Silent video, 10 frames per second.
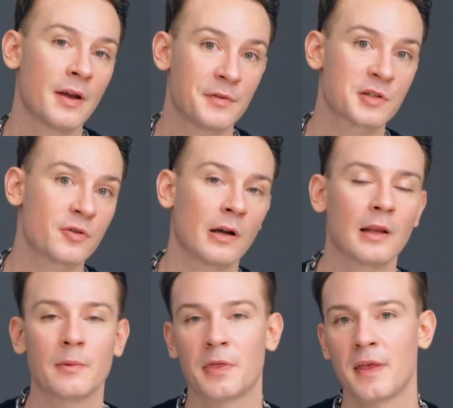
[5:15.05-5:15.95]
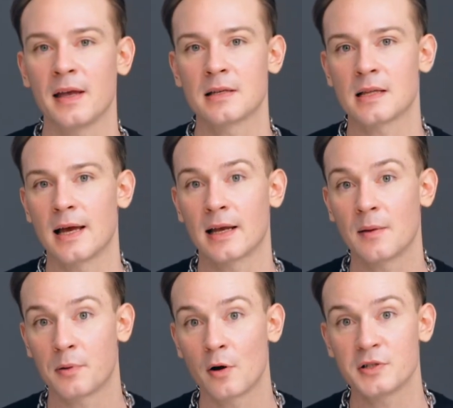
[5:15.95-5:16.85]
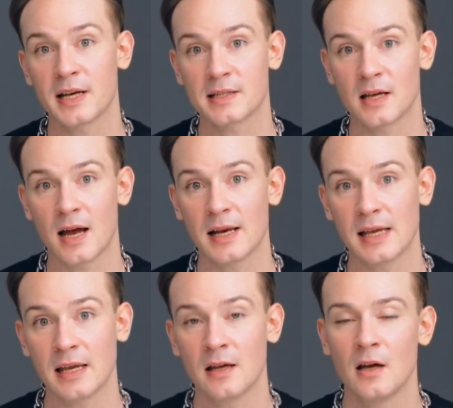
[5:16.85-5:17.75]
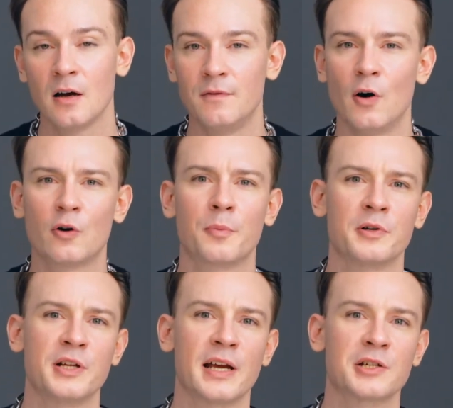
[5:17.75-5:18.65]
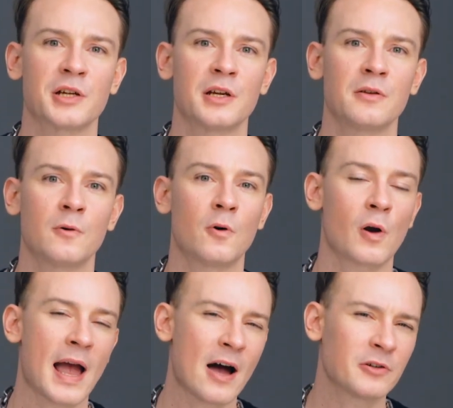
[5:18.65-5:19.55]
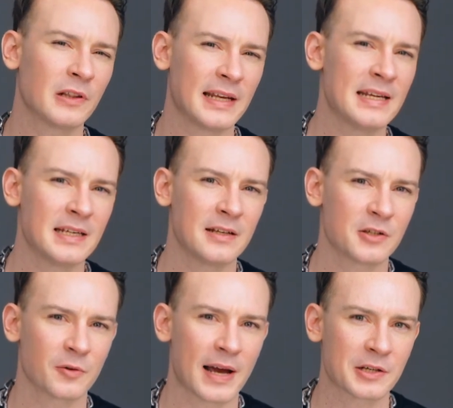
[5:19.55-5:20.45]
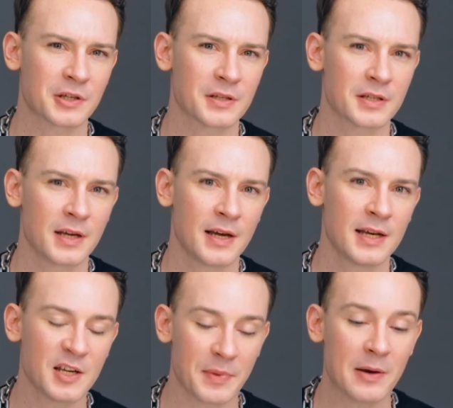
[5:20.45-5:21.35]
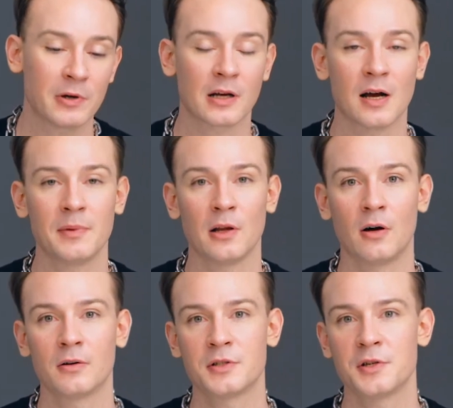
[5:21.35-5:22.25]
if you're struggling with things like approach anxiety, vocal projection, or how to lead in interactions, you may want to come along